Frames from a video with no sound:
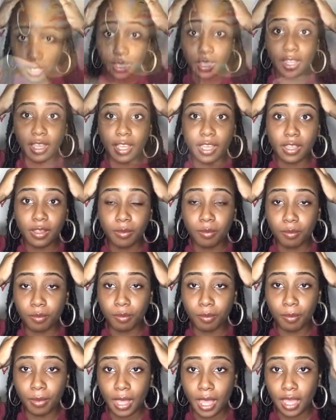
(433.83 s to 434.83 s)
I am
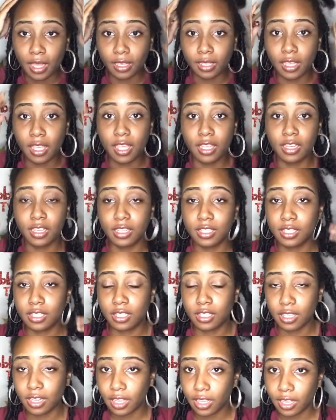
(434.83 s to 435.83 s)
back and it's
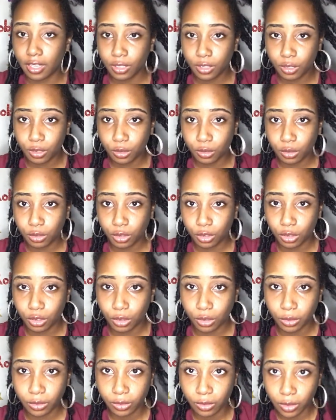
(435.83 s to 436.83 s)
9:02
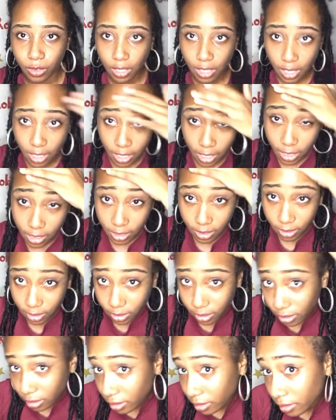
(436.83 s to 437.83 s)
and
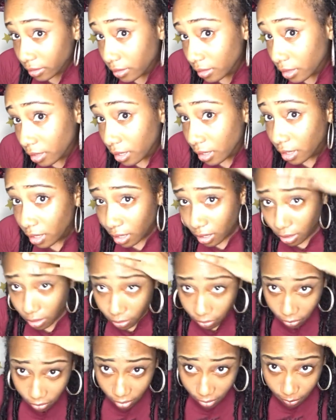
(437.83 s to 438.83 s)
the
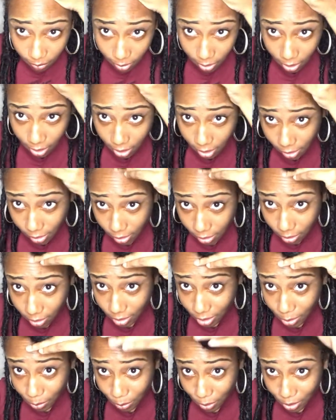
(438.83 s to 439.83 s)
front of my hair
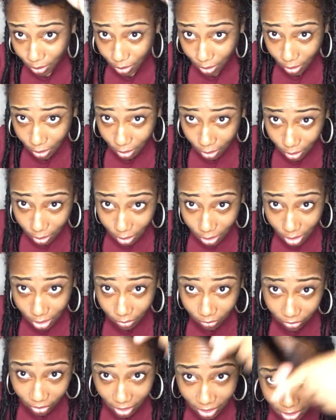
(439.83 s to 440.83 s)
is basically as
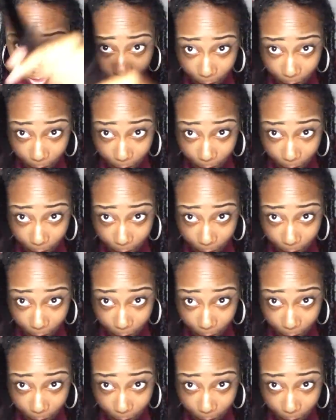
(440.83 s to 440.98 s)
far as I